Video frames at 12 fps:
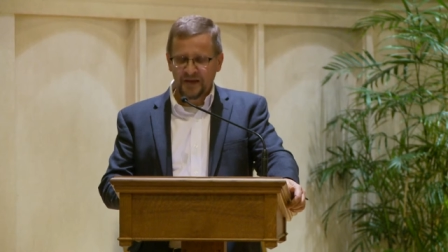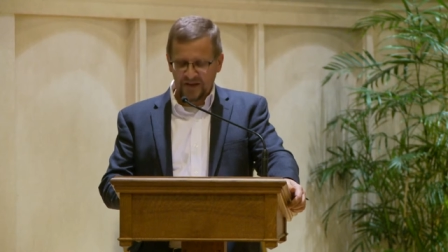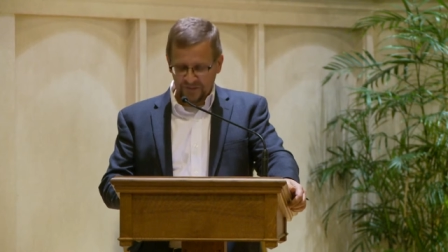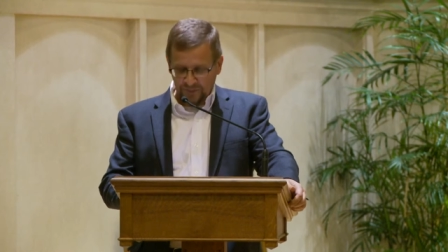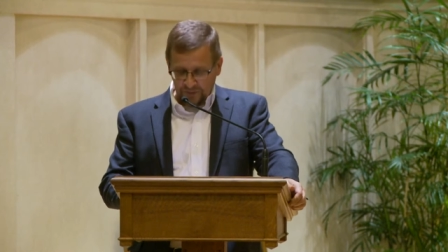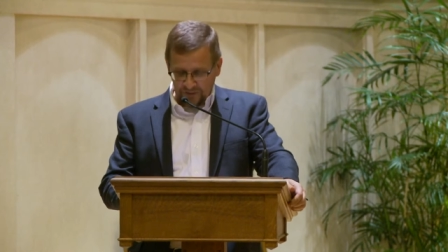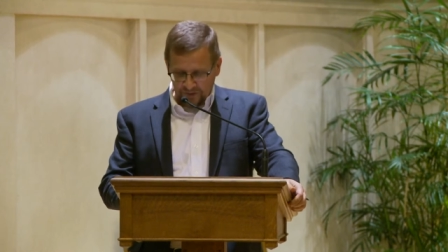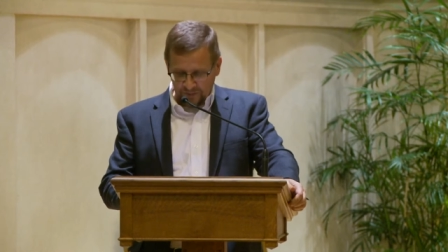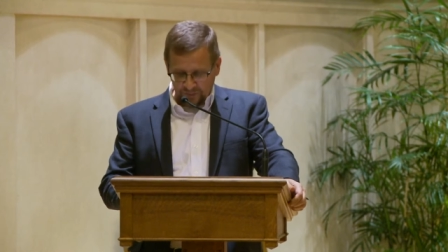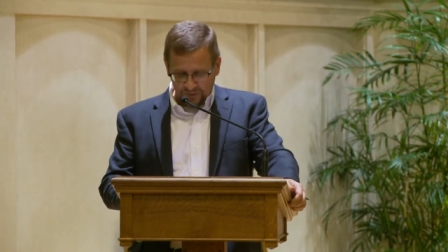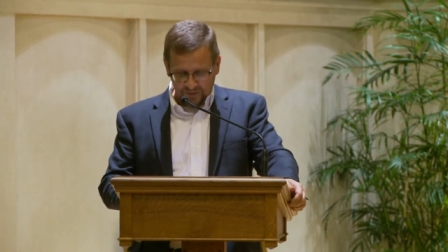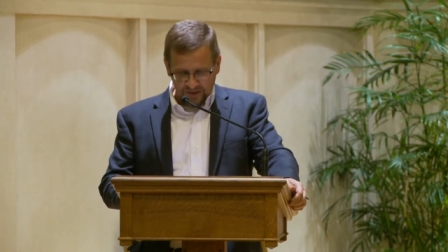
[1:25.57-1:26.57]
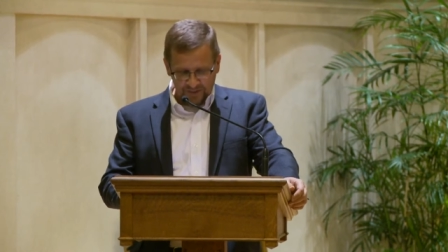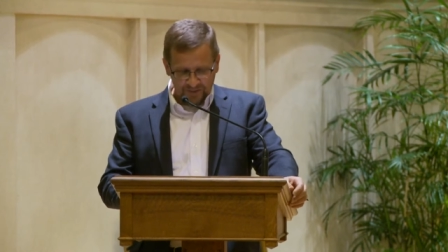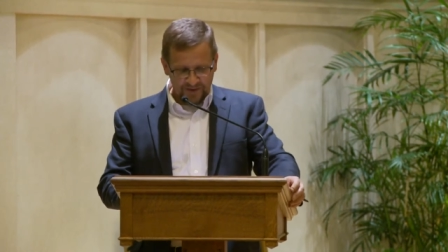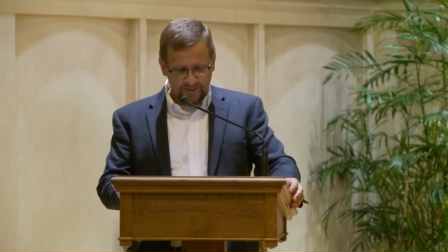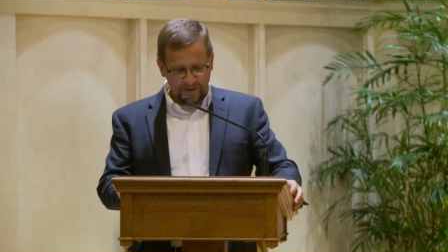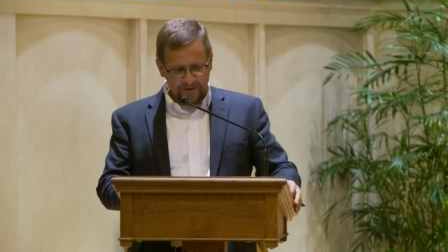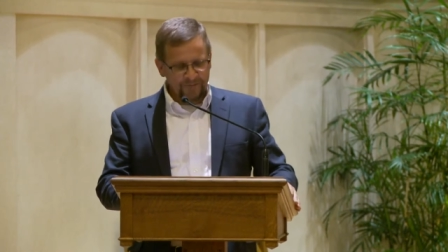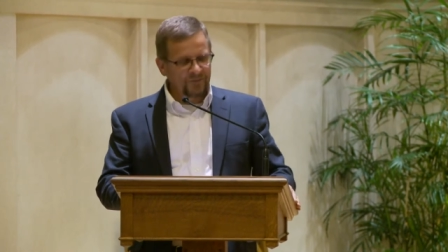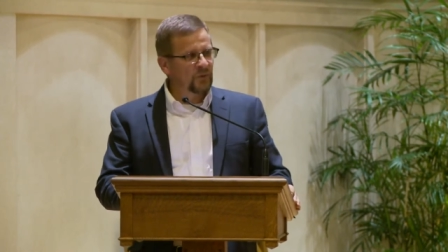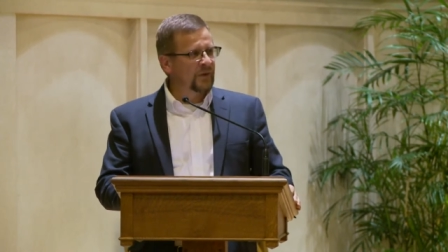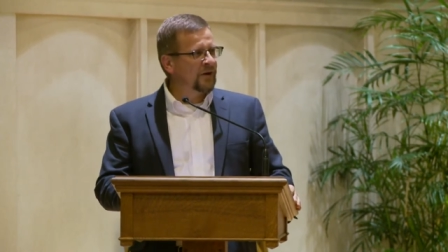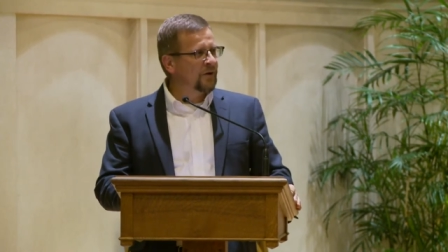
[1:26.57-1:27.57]
As part of our programming,
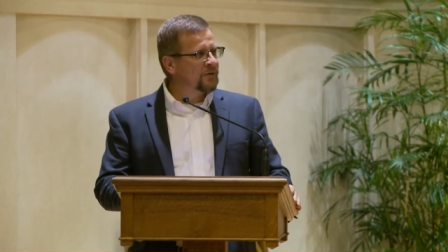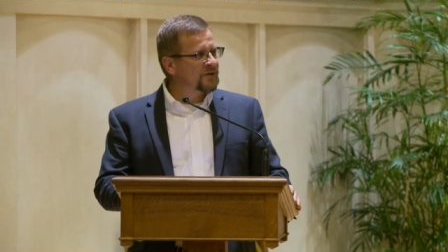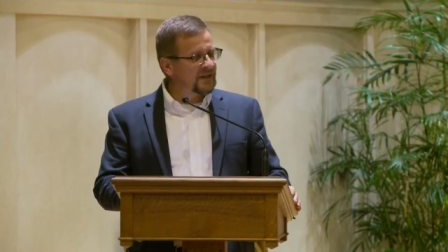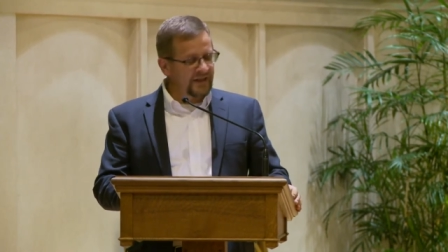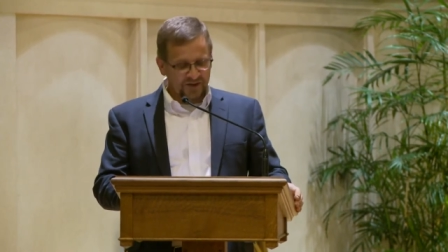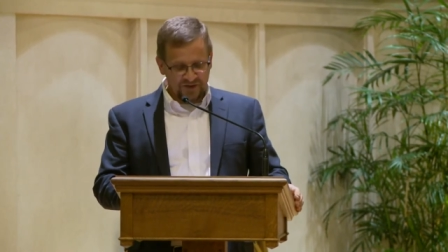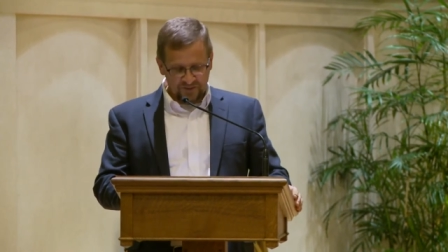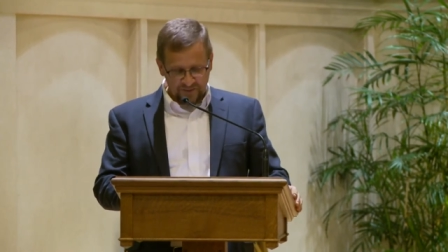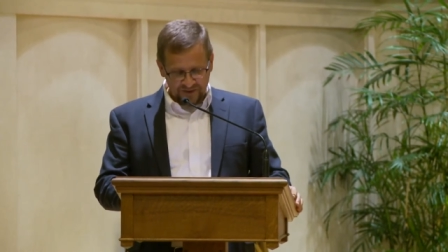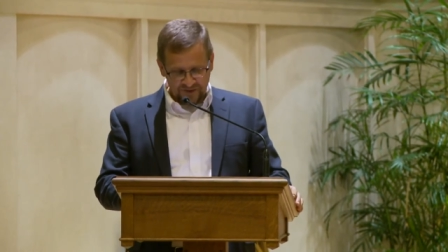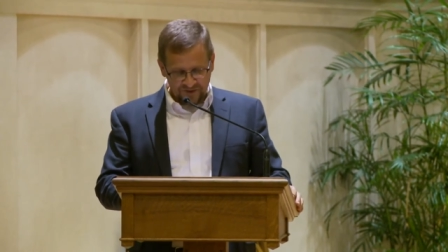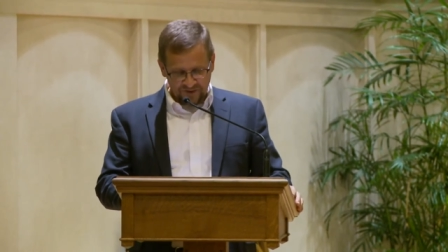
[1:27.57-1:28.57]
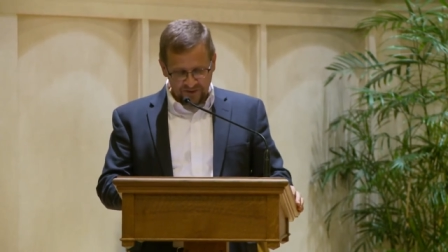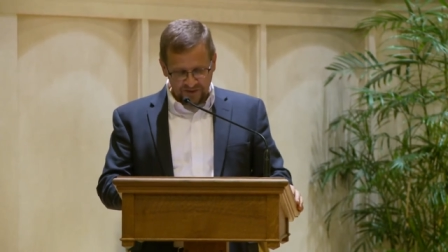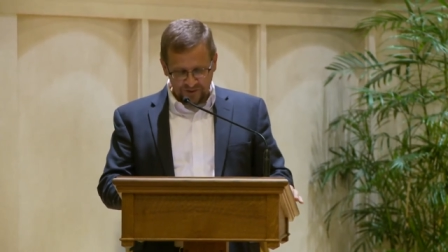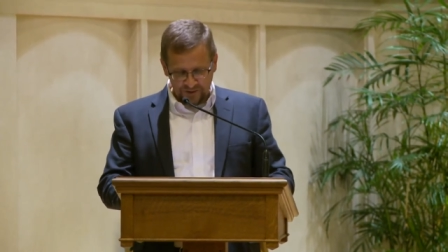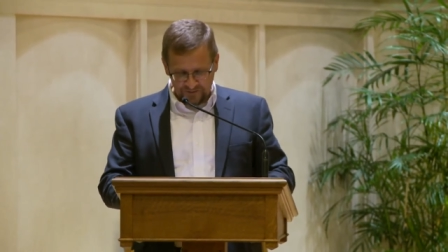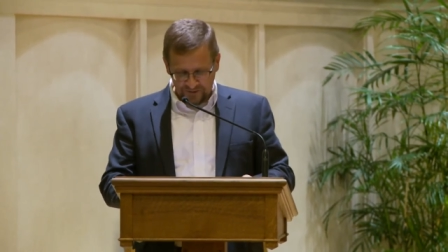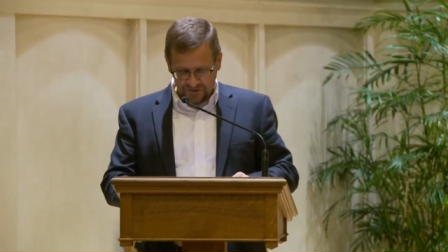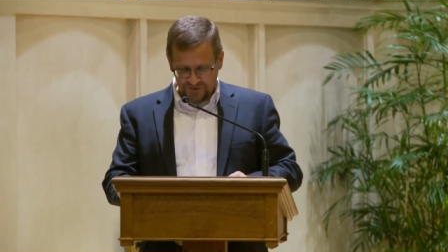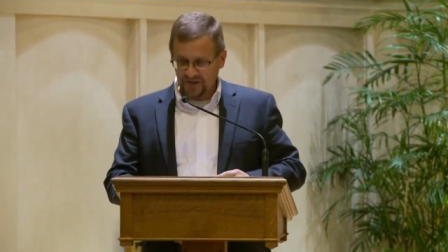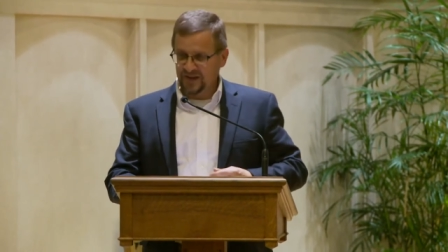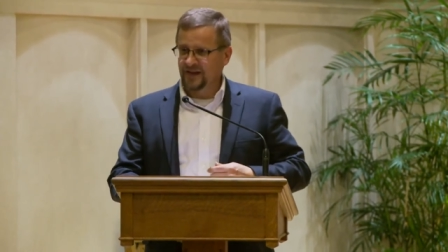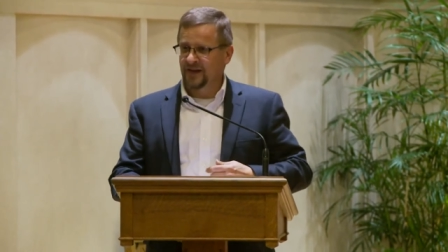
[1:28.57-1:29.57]
we host each semester a
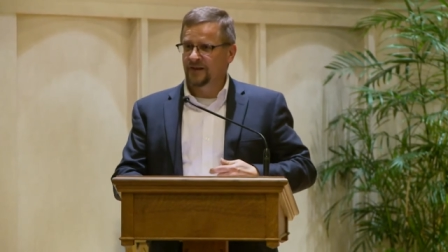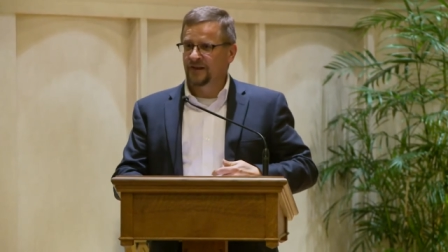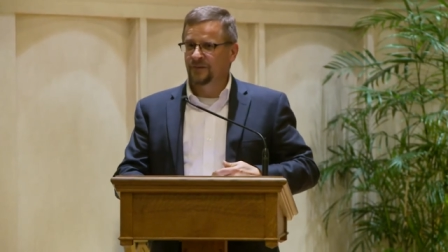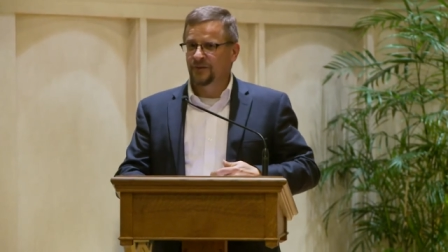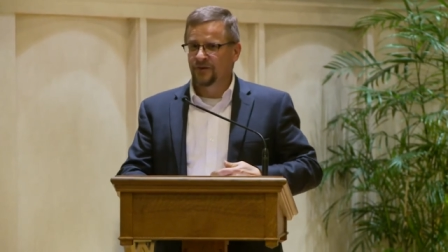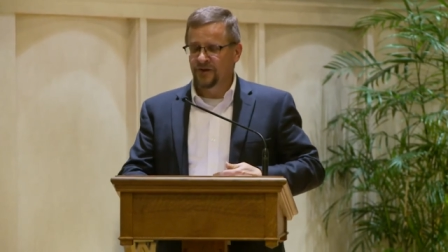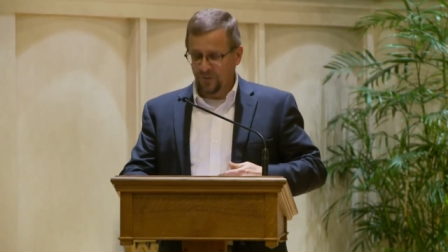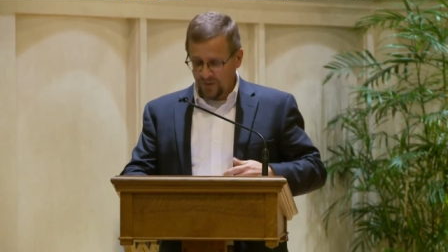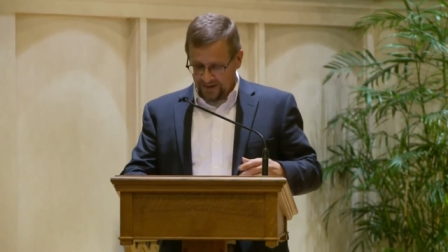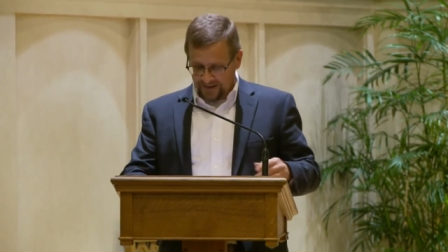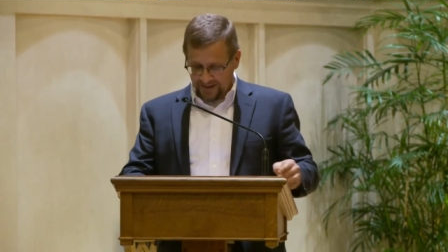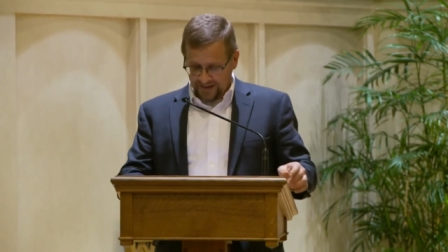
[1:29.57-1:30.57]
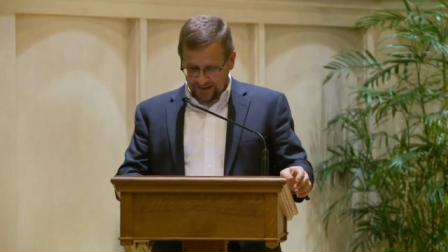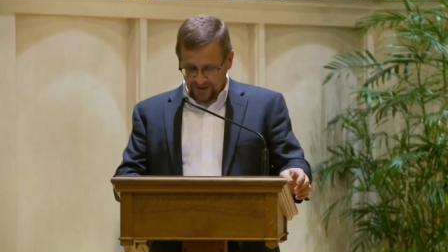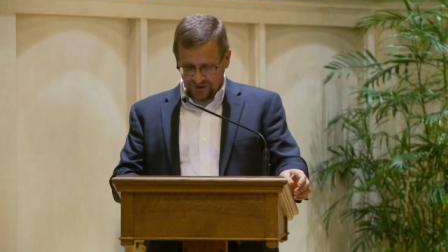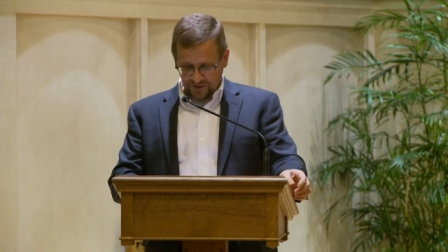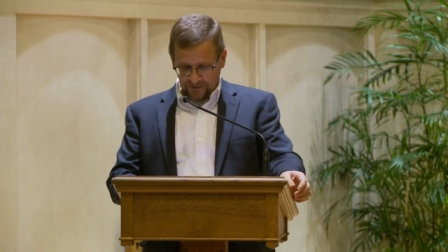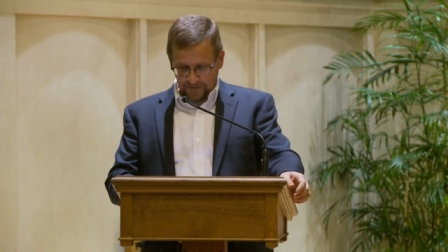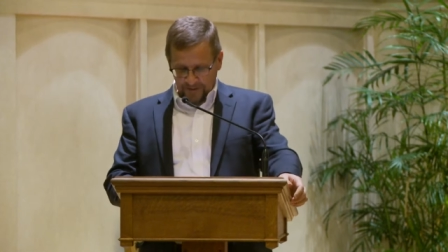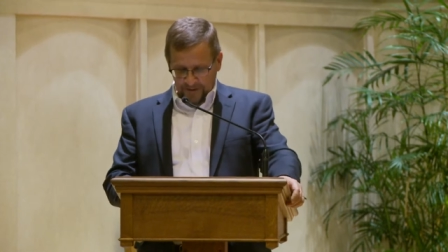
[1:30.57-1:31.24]
university and community wide lecture